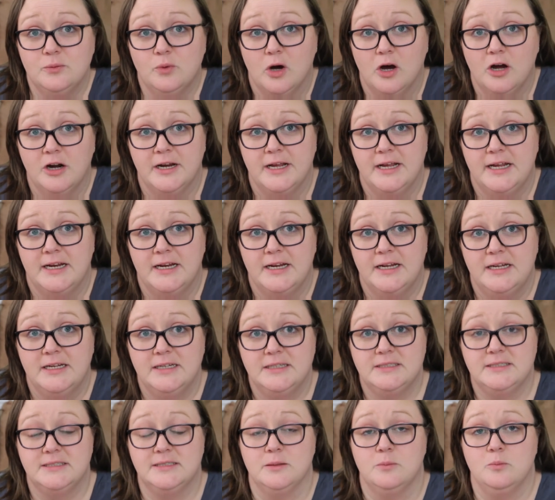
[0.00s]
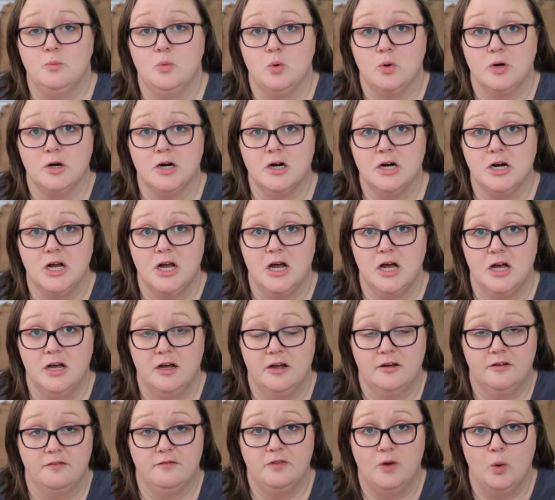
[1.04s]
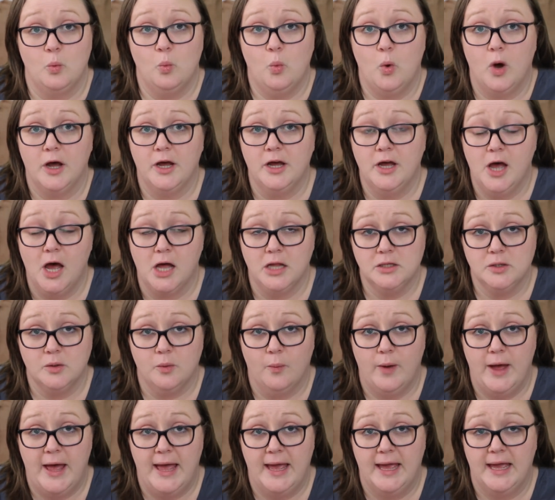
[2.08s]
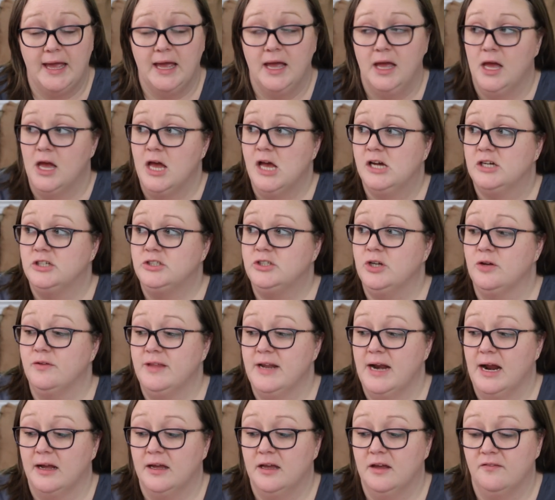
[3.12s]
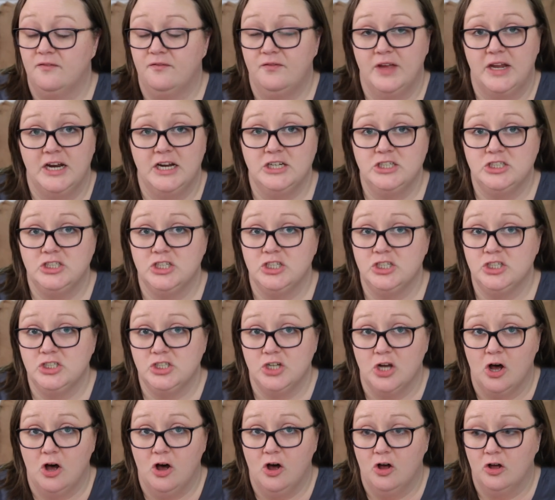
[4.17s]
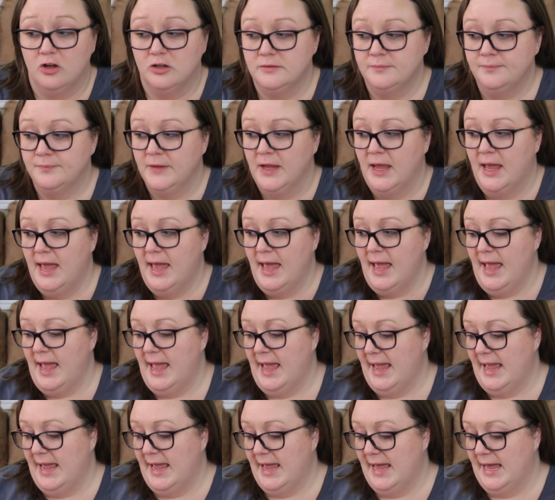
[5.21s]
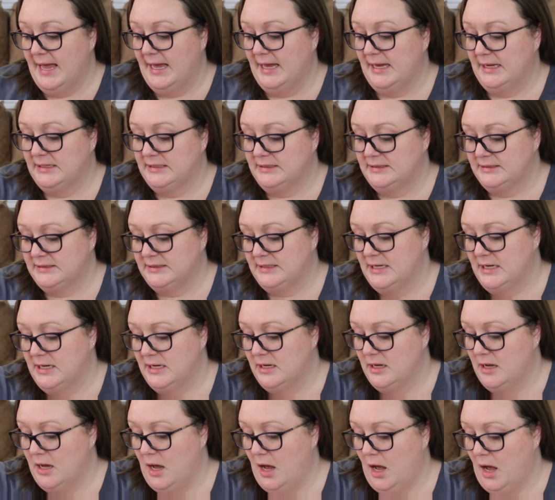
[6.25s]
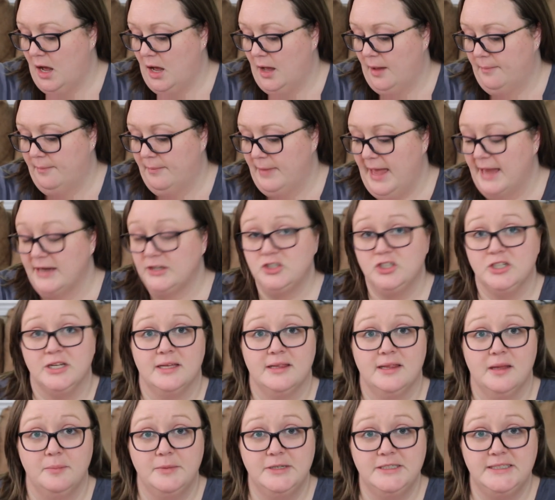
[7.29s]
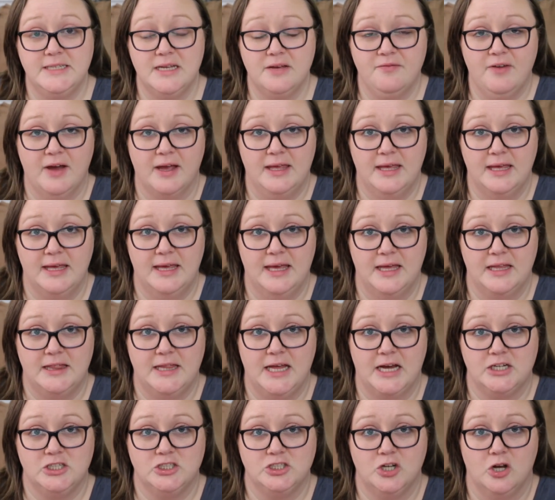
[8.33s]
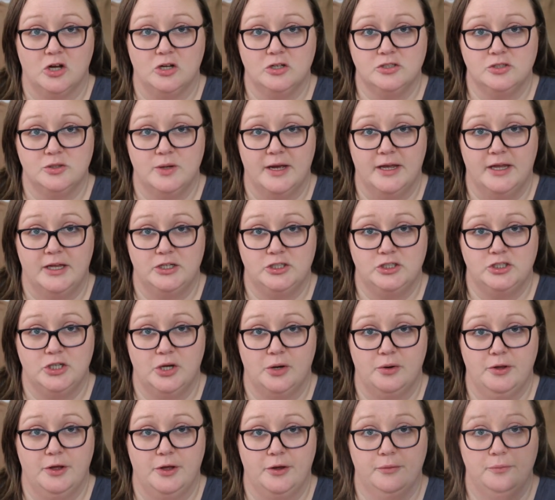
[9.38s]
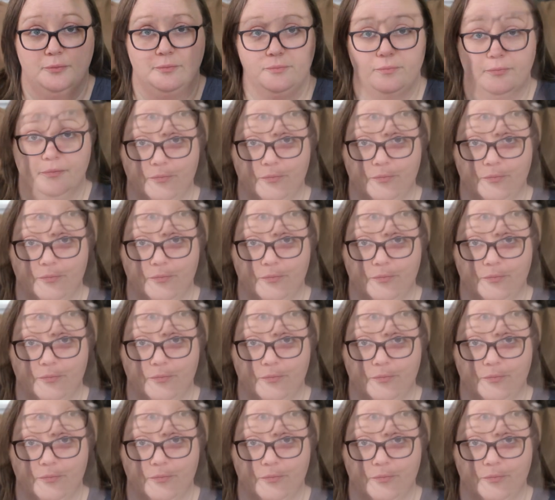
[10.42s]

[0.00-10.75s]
wanted some more of one colorway so that I could finish a shawl and um, actually let me see if I can get that shawl so I can show you